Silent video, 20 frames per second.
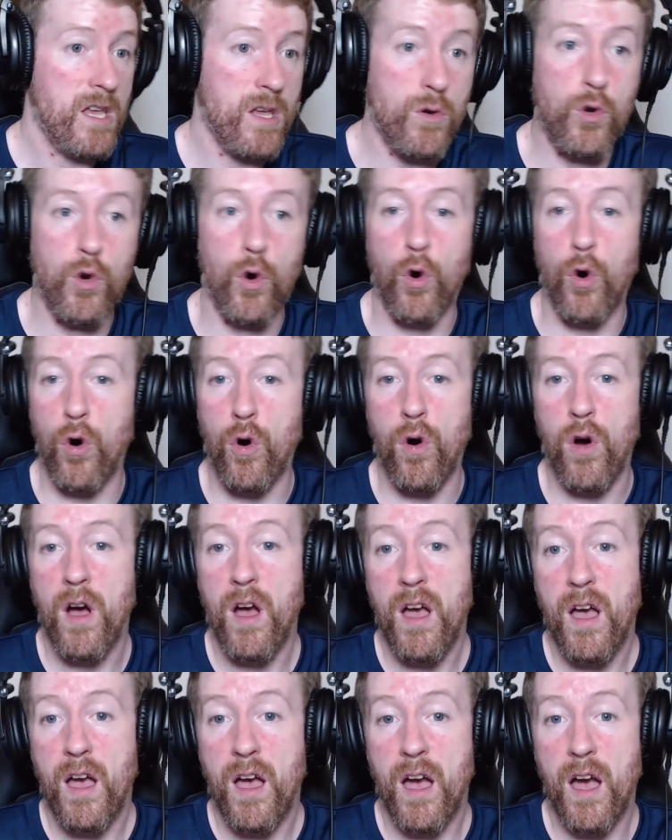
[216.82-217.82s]
You
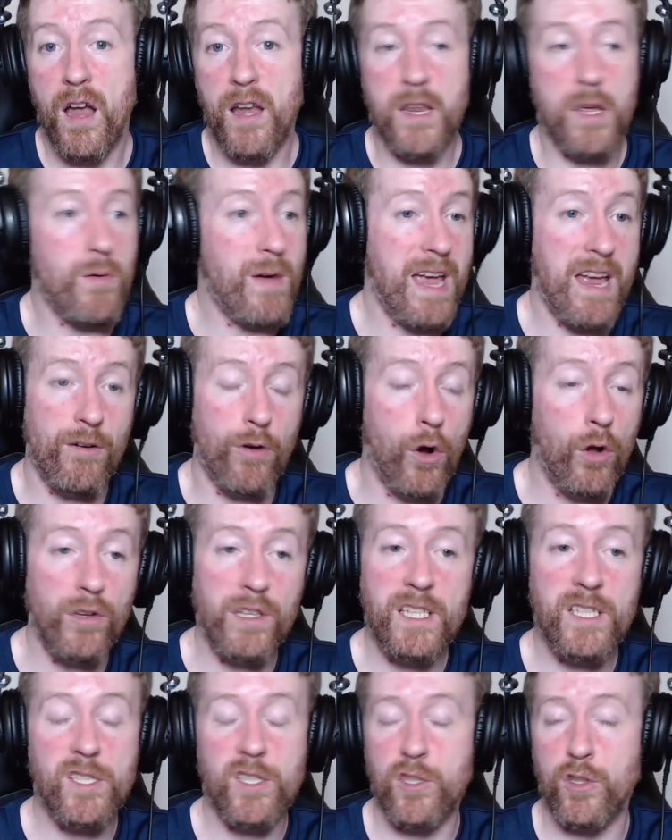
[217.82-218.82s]
go and you hear all
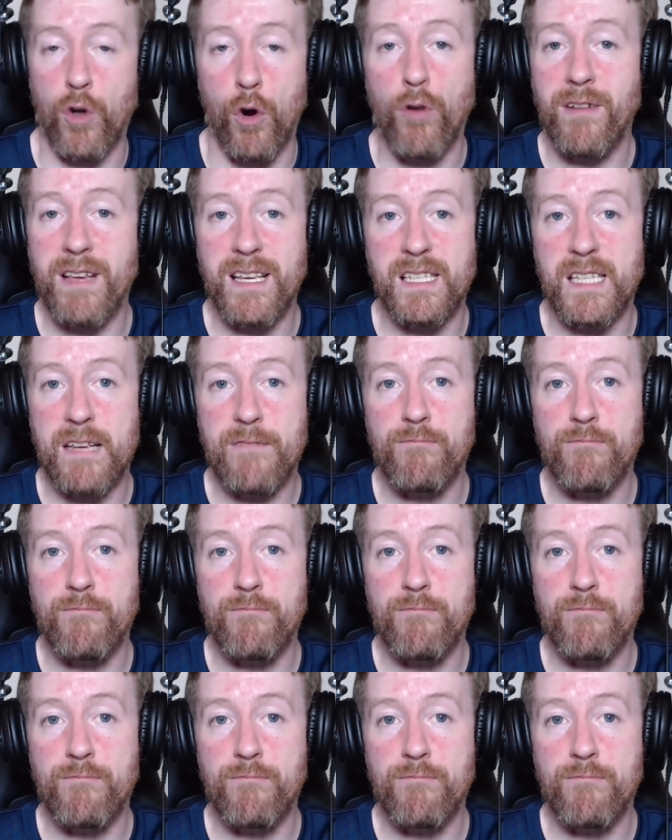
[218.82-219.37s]
these stories,